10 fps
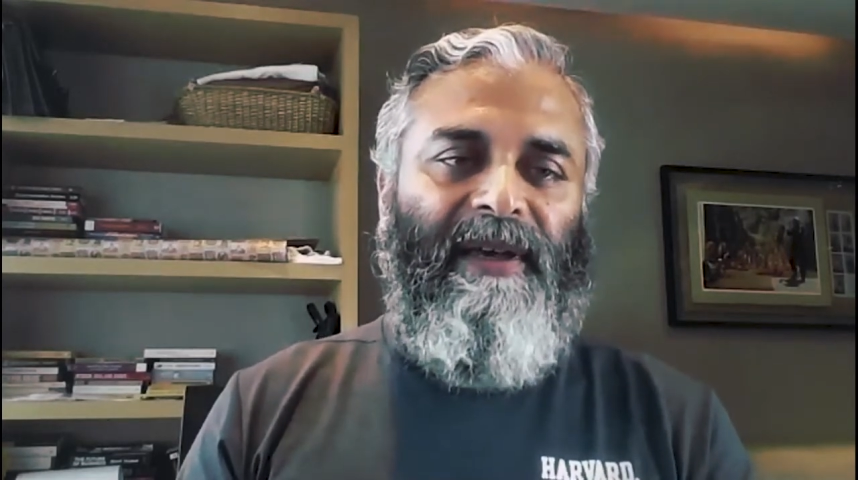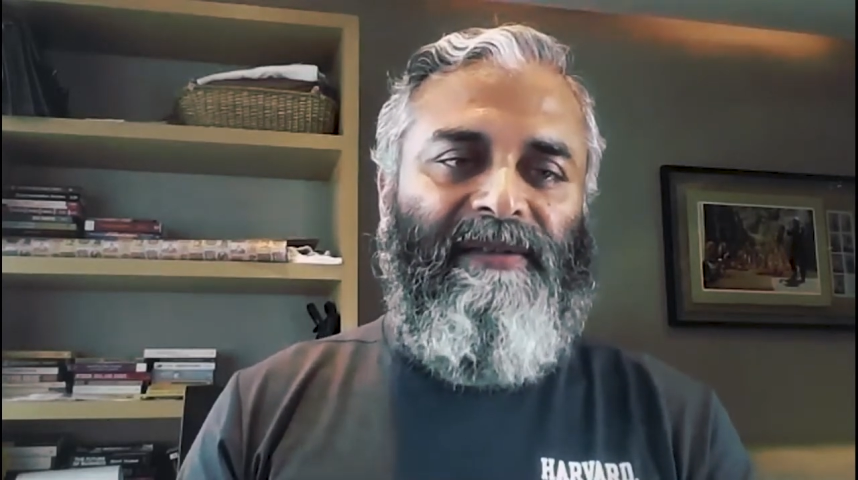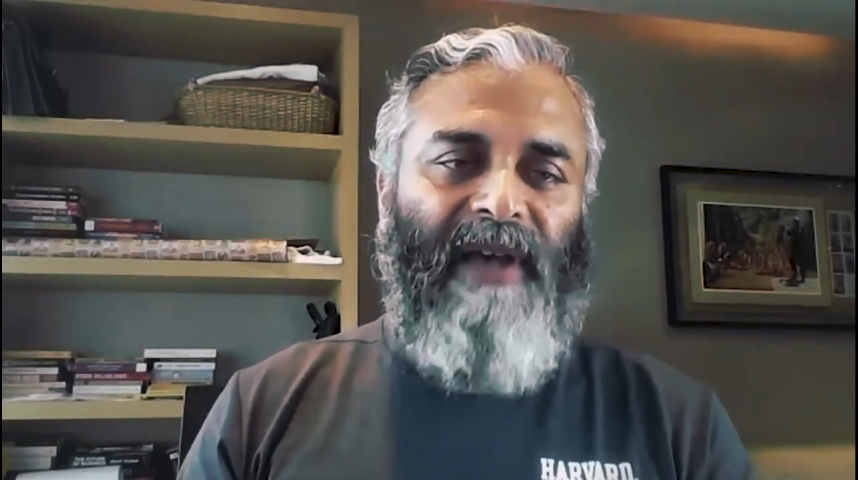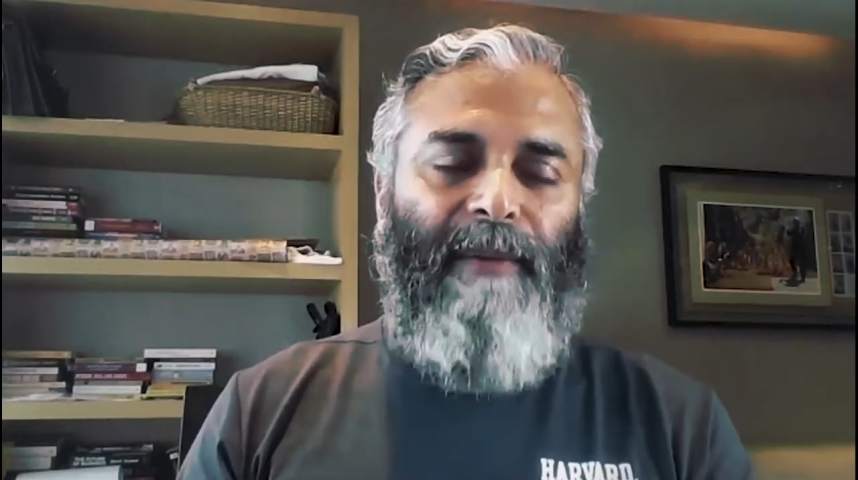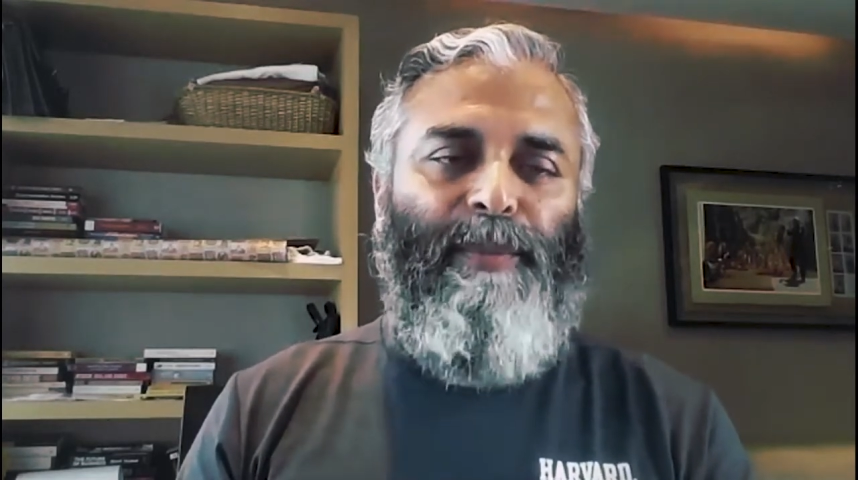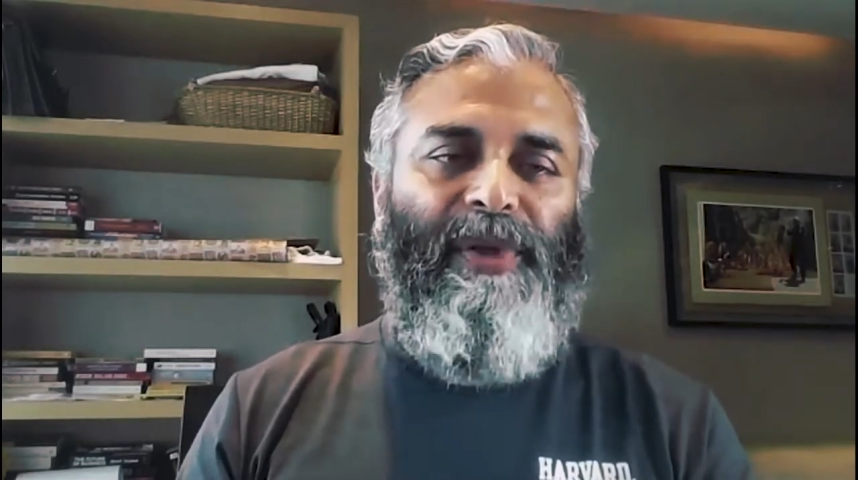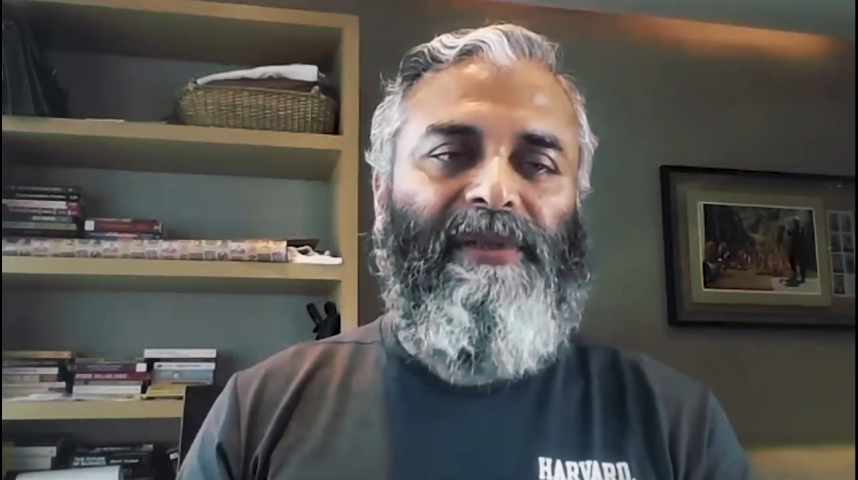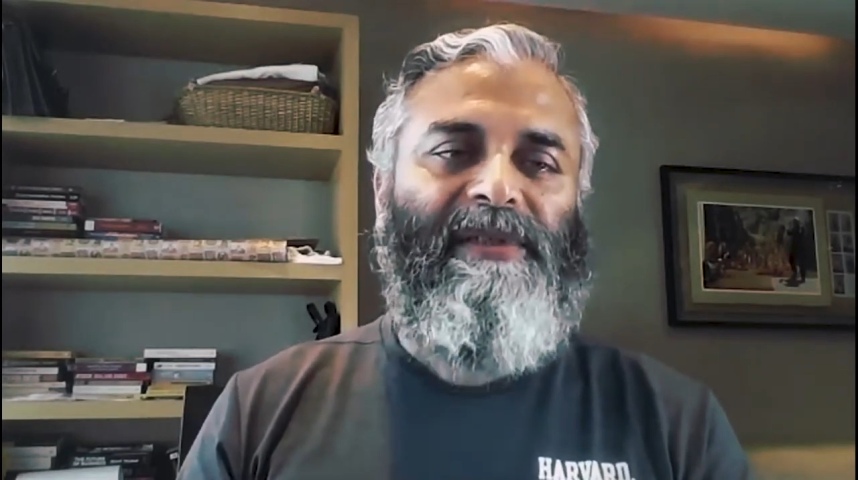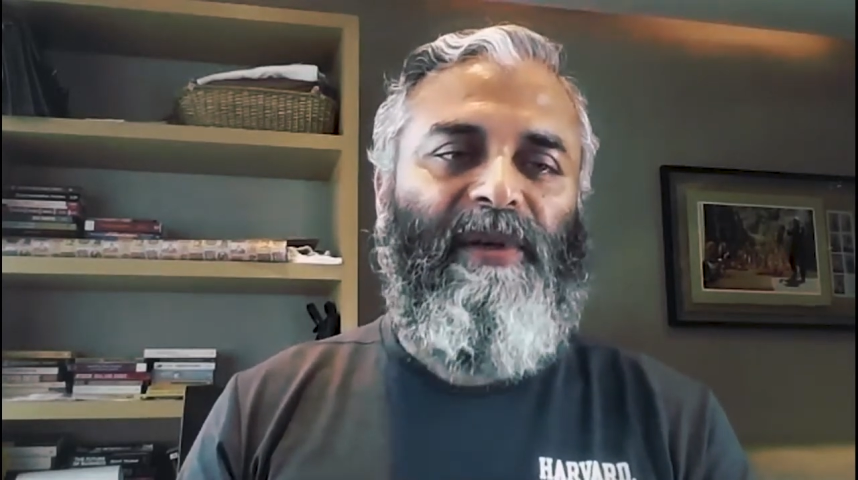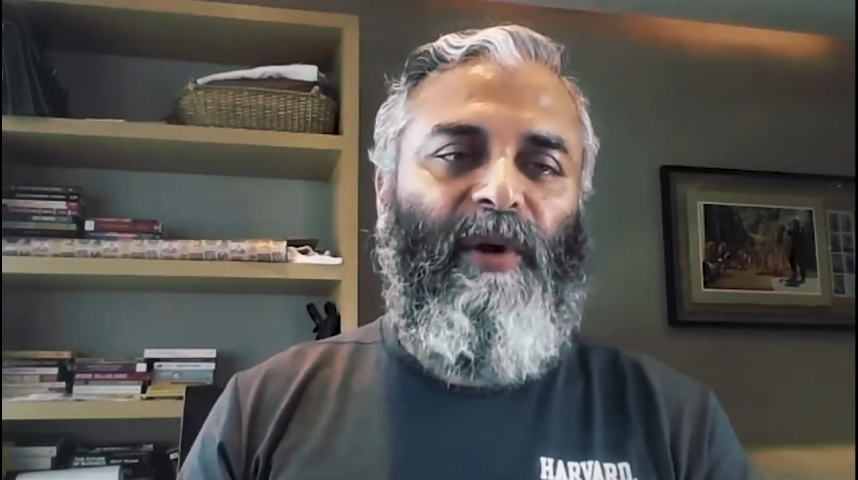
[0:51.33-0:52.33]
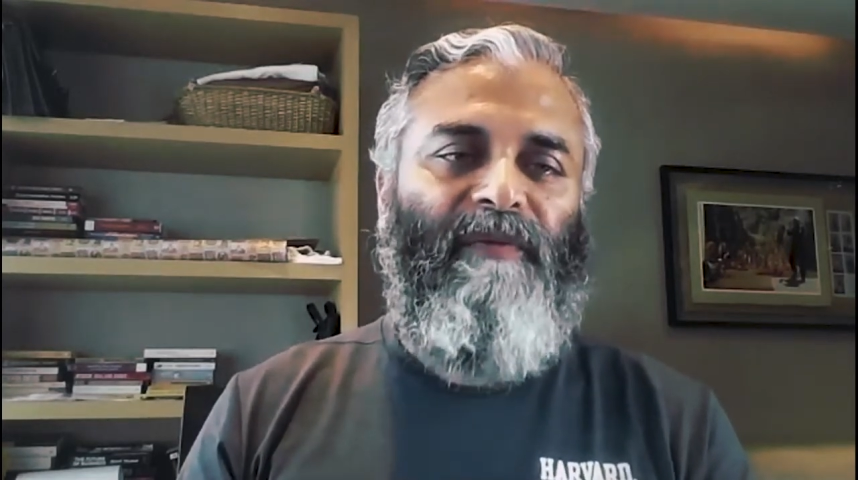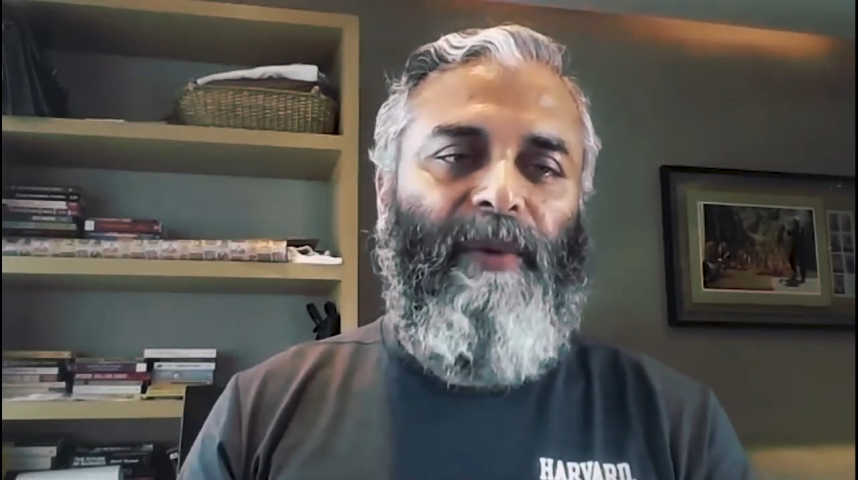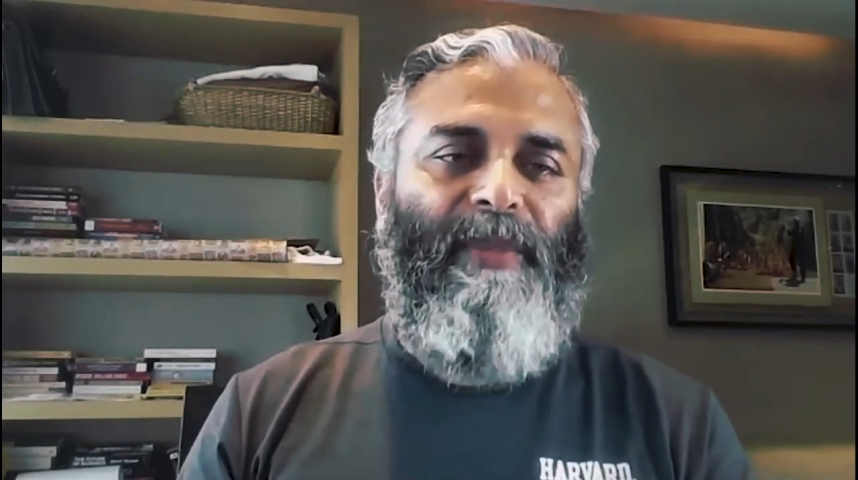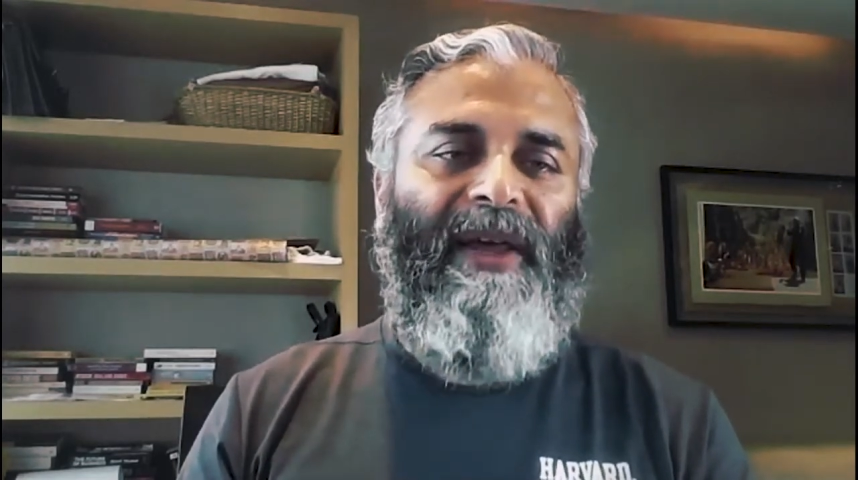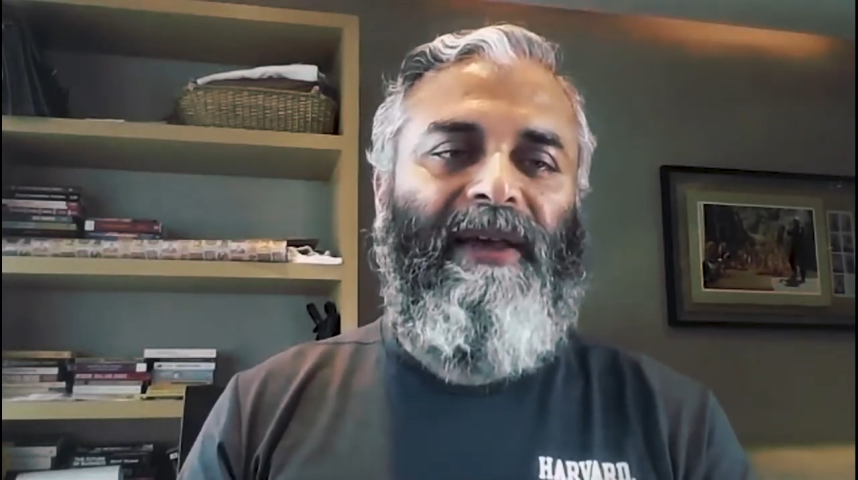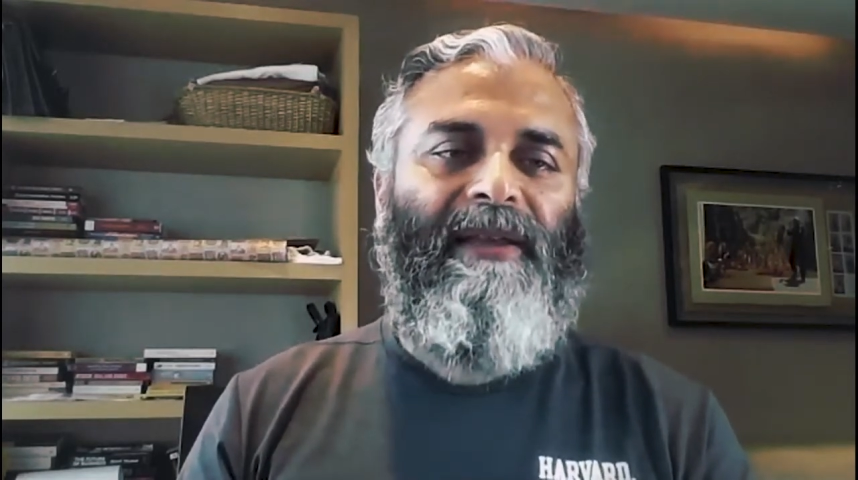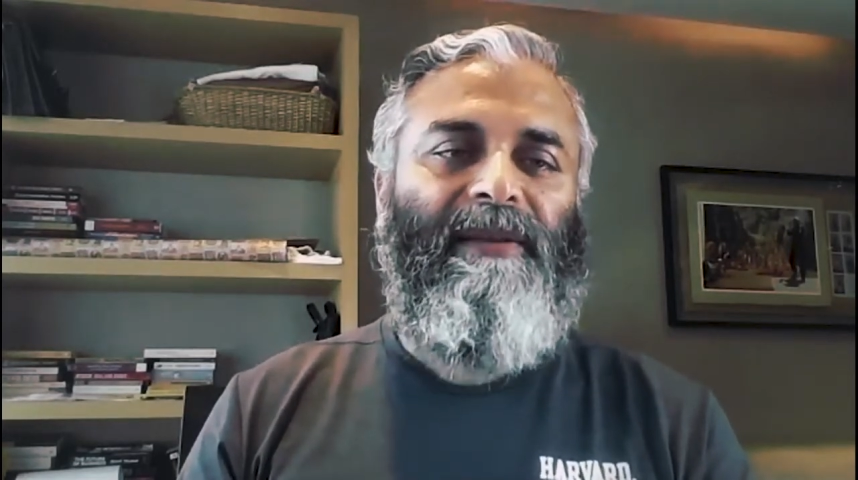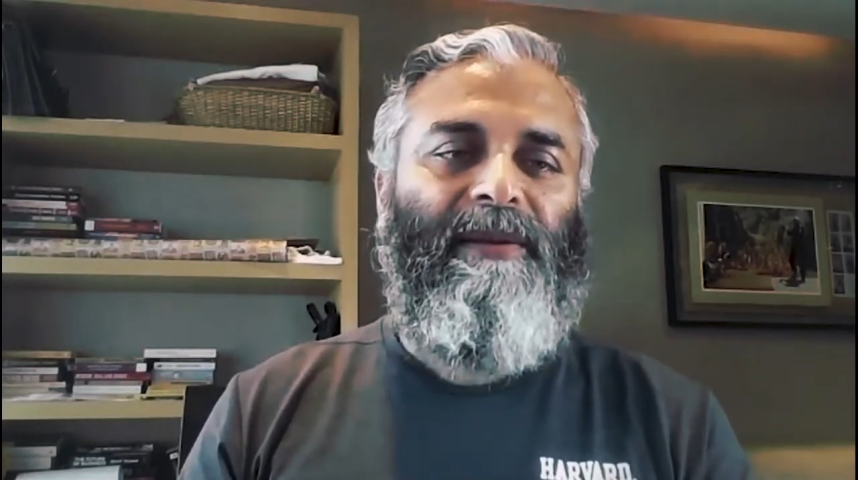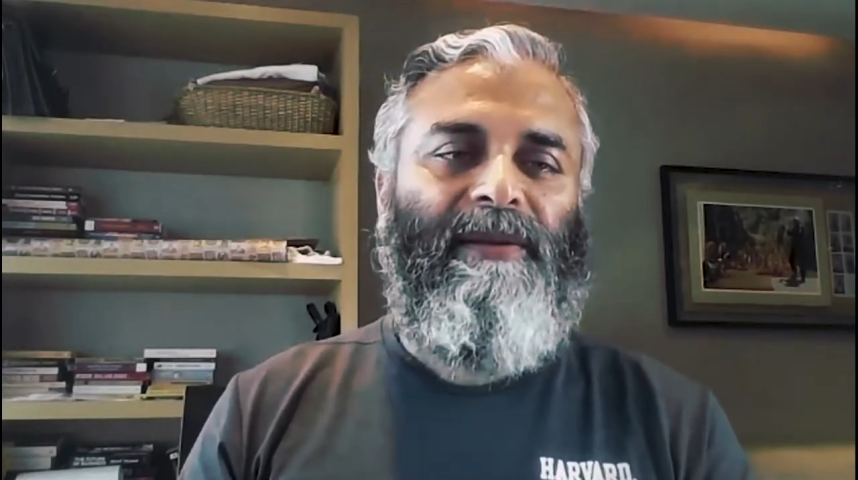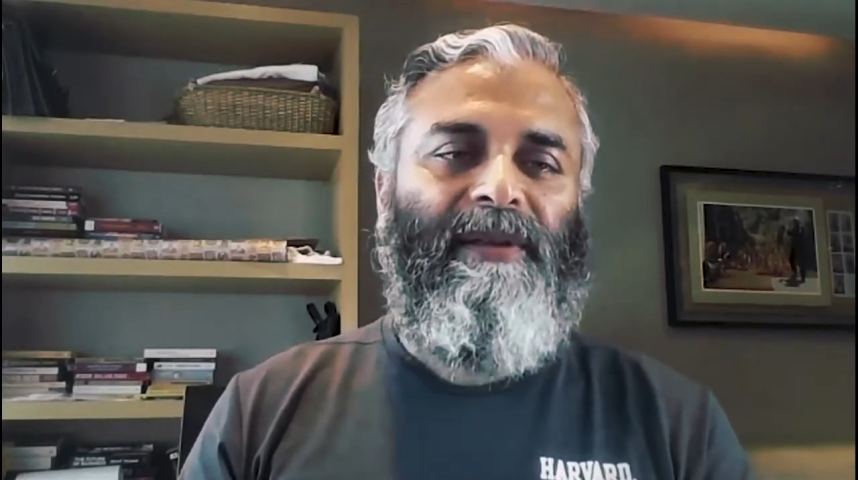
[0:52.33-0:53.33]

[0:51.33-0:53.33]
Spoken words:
examples of applying